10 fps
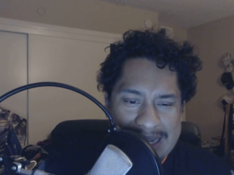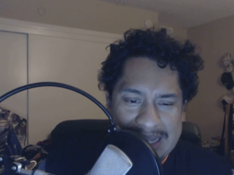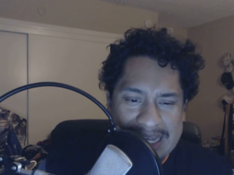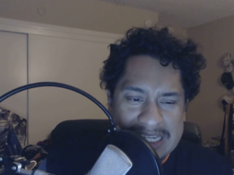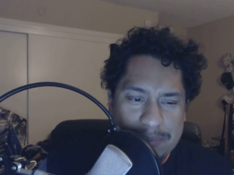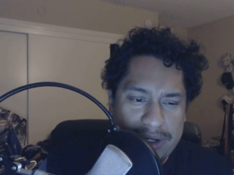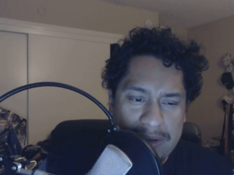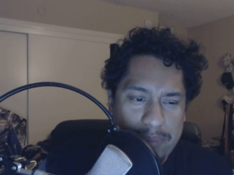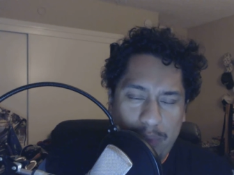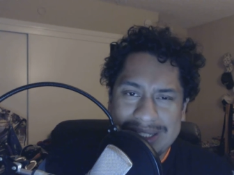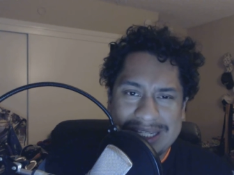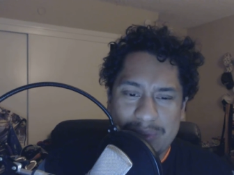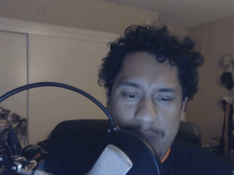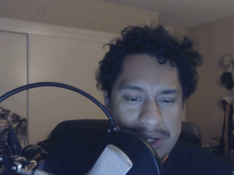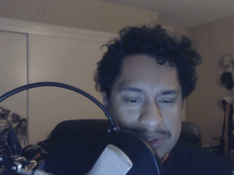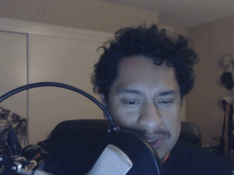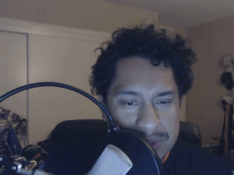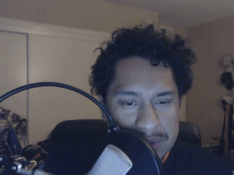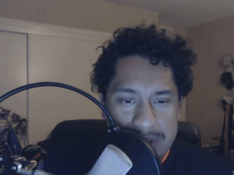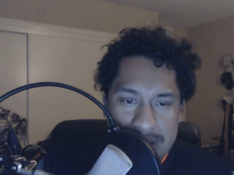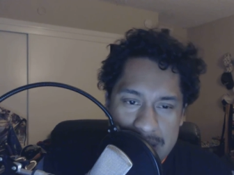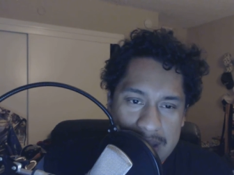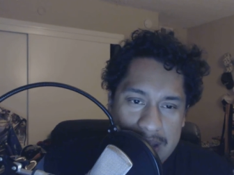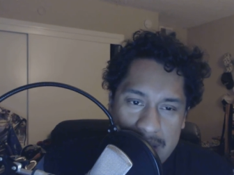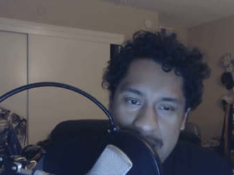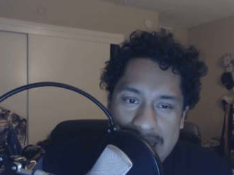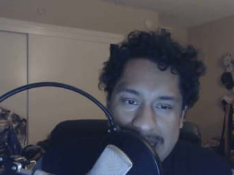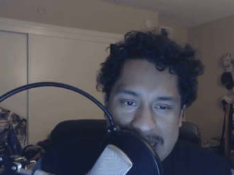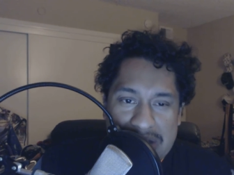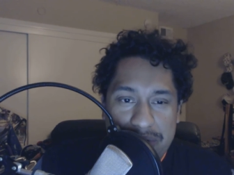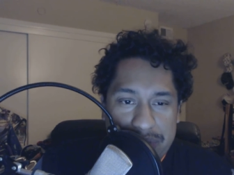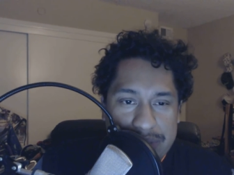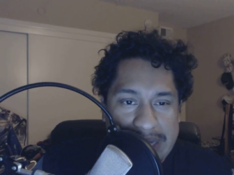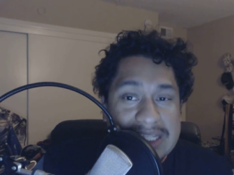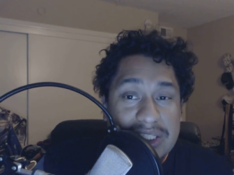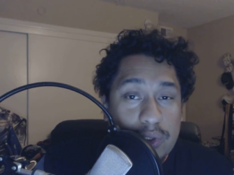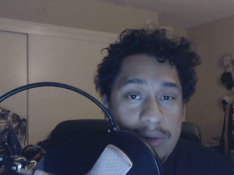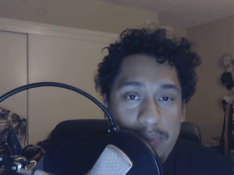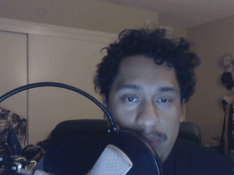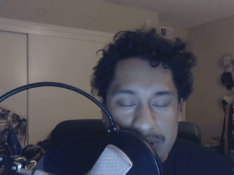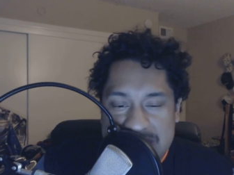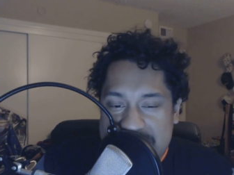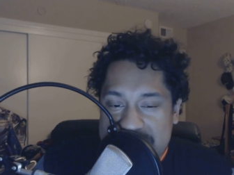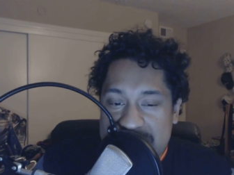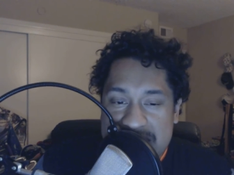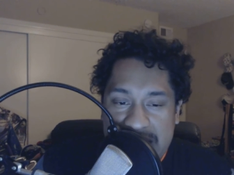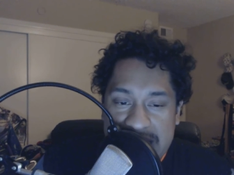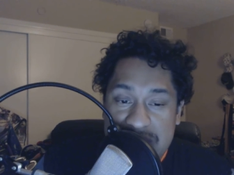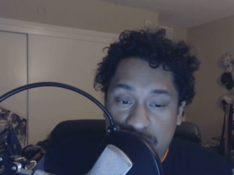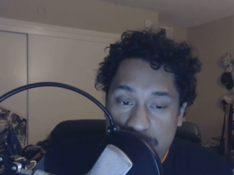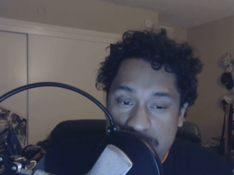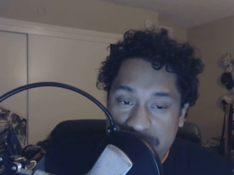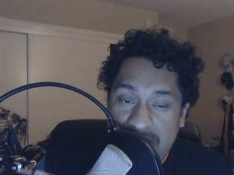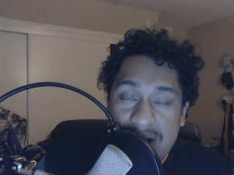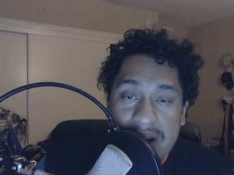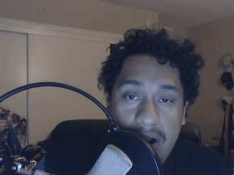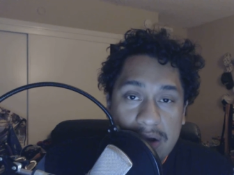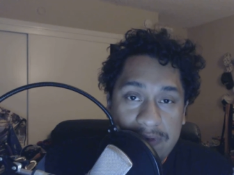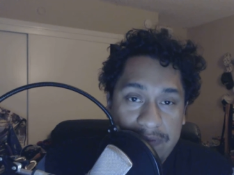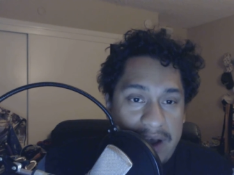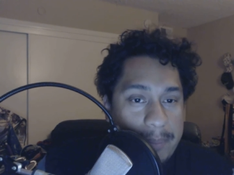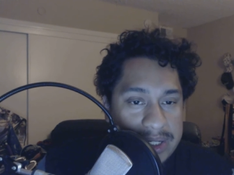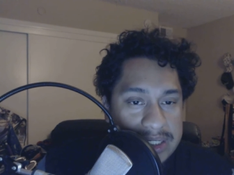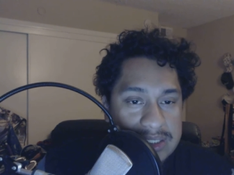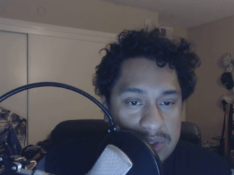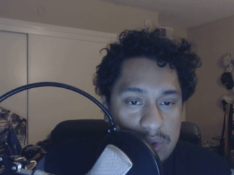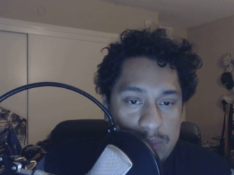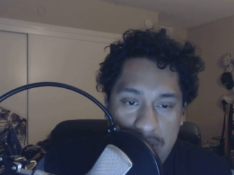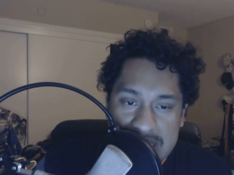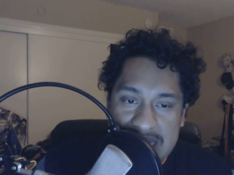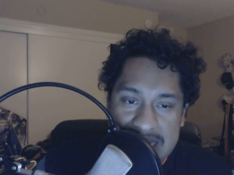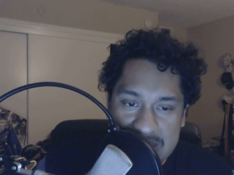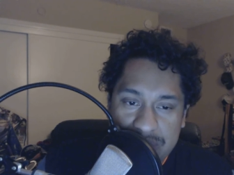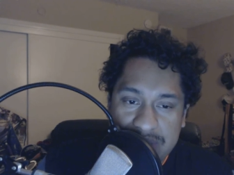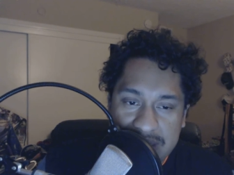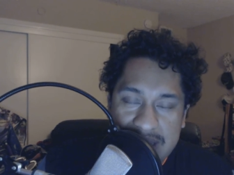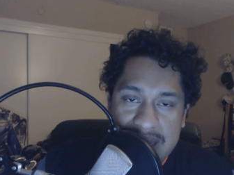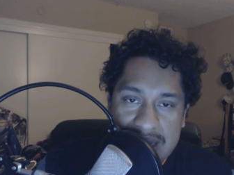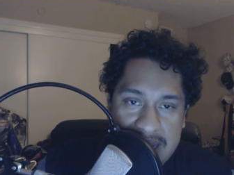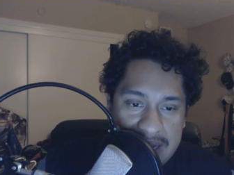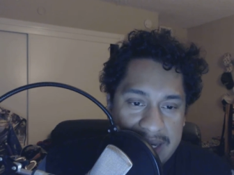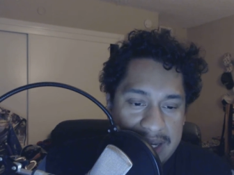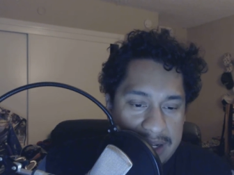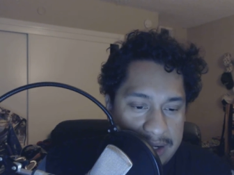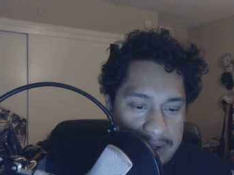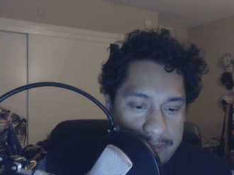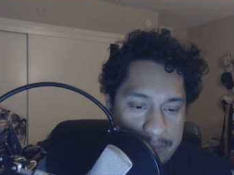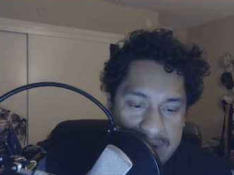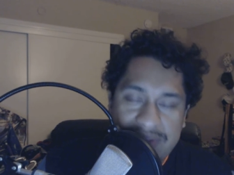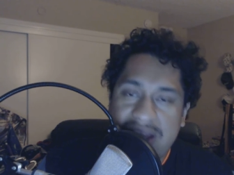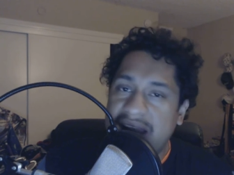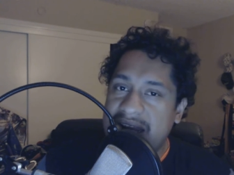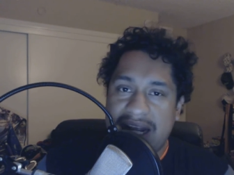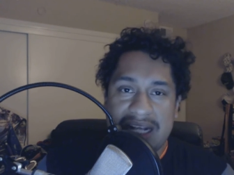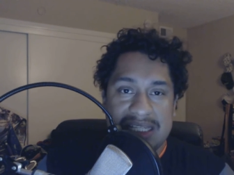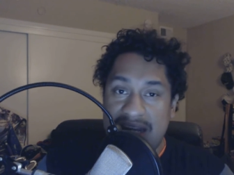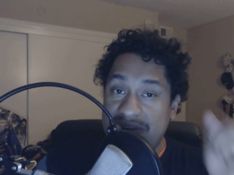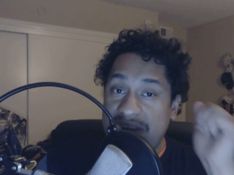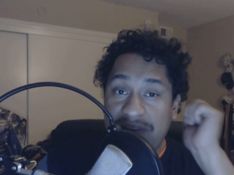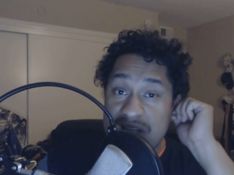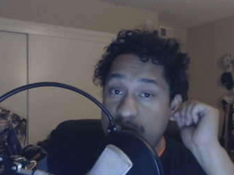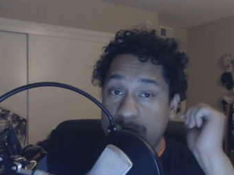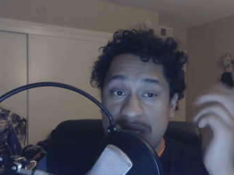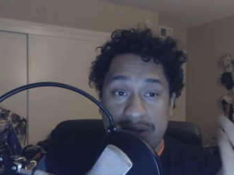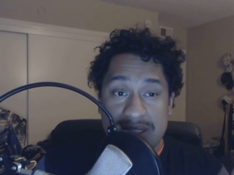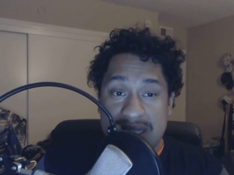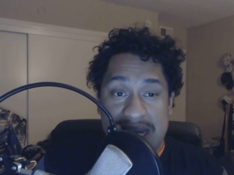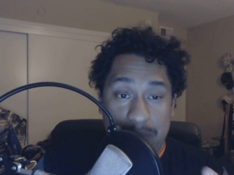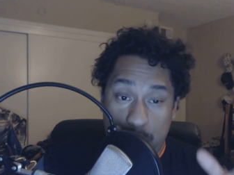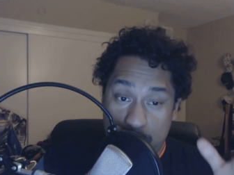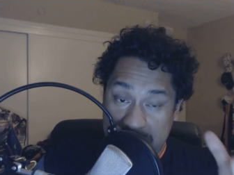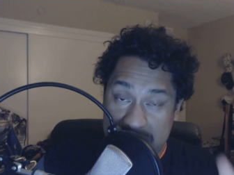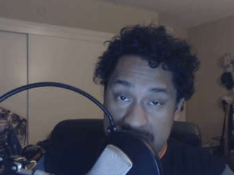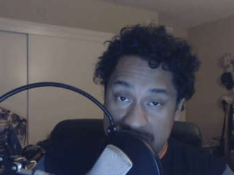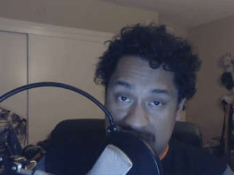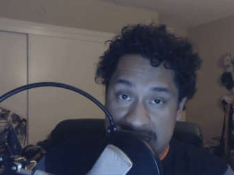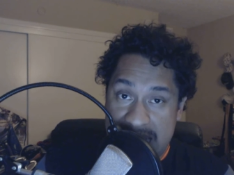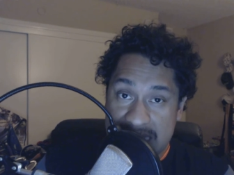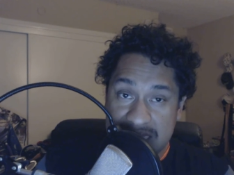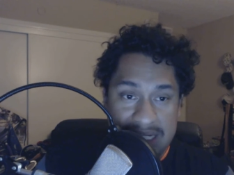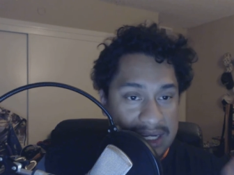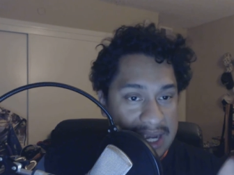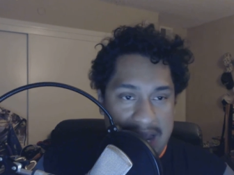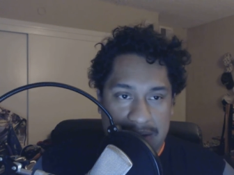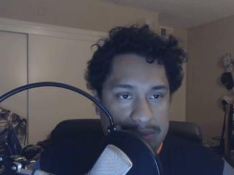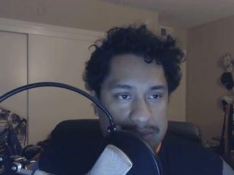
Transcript: they, they just put up points as well. So, you know, it's doable. A six and ten is going to be very hard fought, but it's doable. I, I still think they can get it. Um, but if not, like I said, if they finish three and thirteen with this tenacity,